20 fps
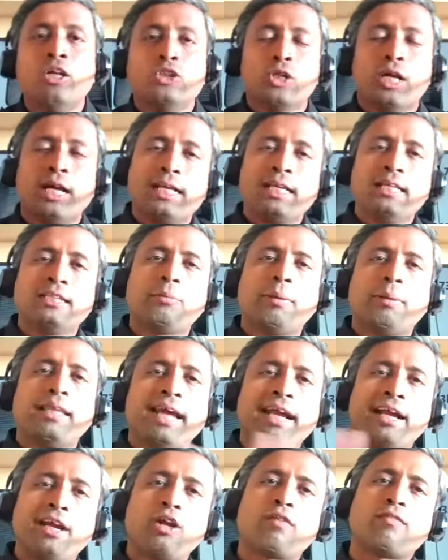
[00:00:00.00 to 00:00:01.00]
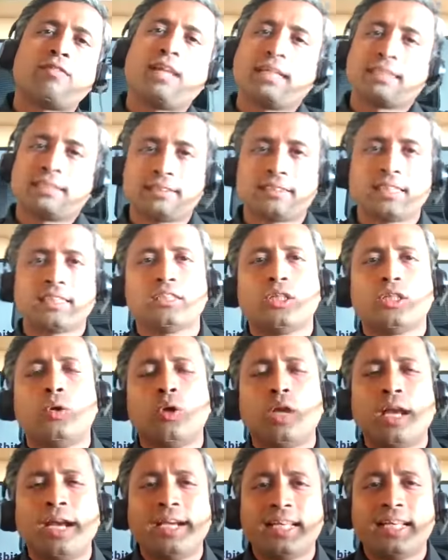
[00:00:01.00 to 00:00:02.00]
So at least by the end of the exercise, the
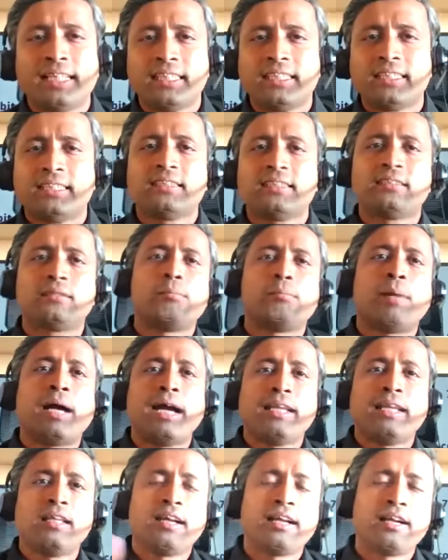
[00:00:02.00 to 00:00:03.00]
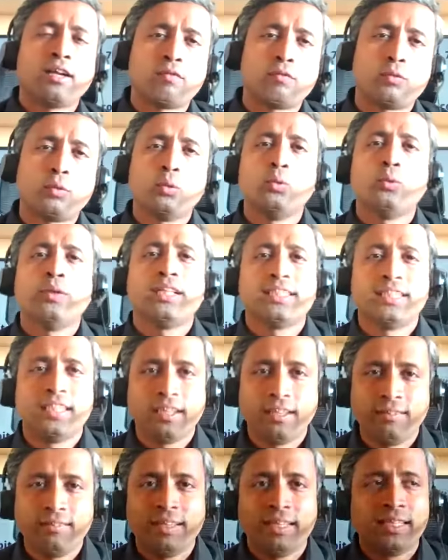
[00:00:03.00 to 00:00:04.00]
whole idea is by the end of 2 week
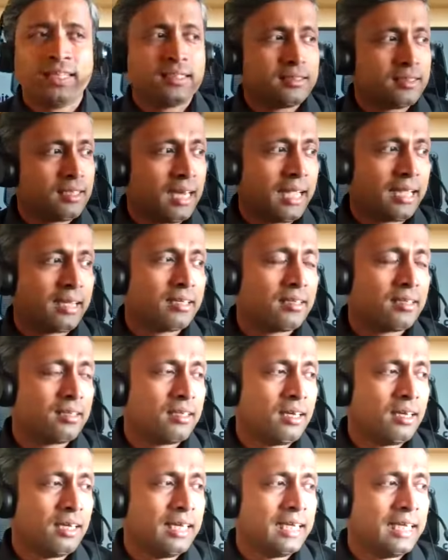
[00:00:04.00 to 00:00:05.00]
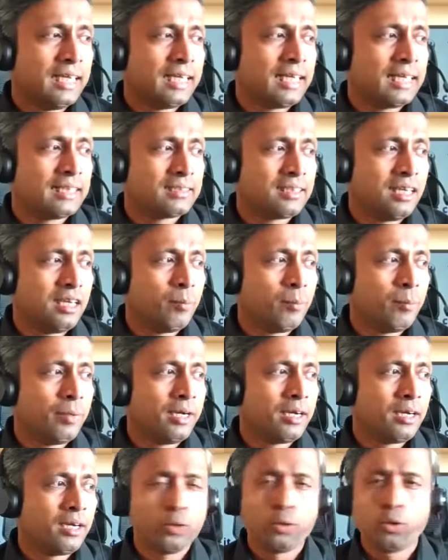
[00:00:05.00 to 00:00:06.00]
3 weeks, like LinkedIn has a
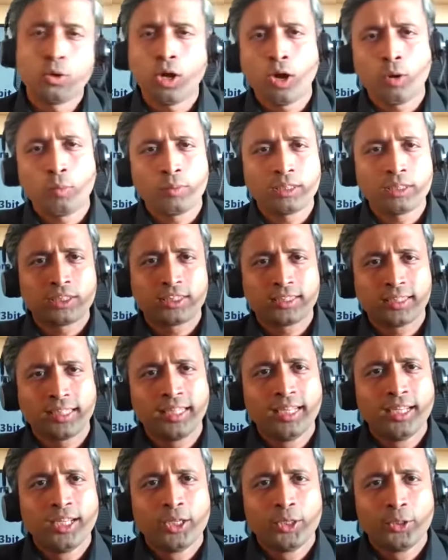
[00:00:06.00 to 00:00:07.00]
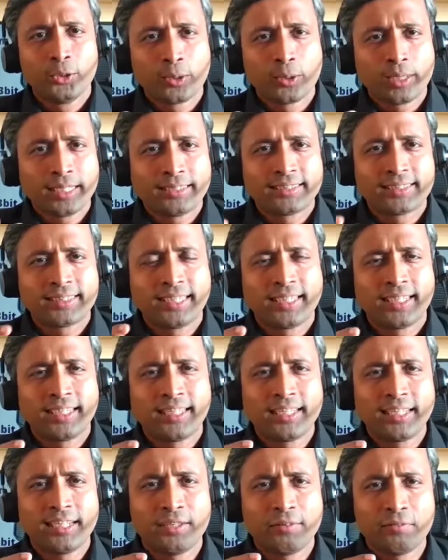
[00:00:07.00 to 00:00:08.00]
limit. You know how much you can send
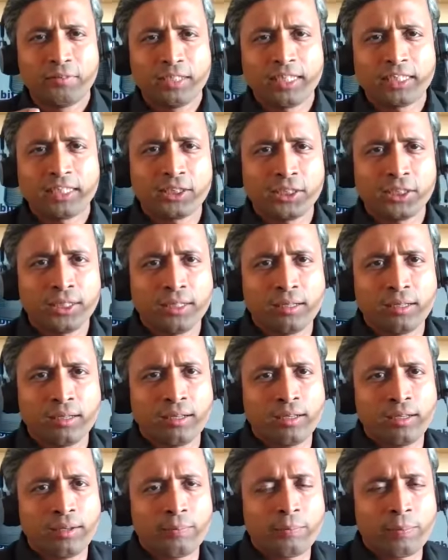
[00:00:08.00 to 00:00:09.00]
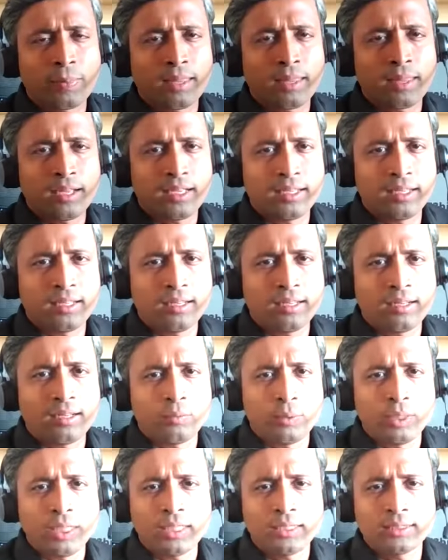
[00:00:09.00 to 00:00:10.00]
an invitation in
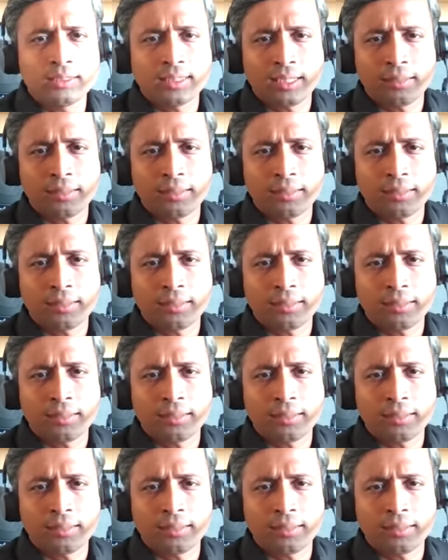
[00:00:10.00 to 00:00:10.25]
a week's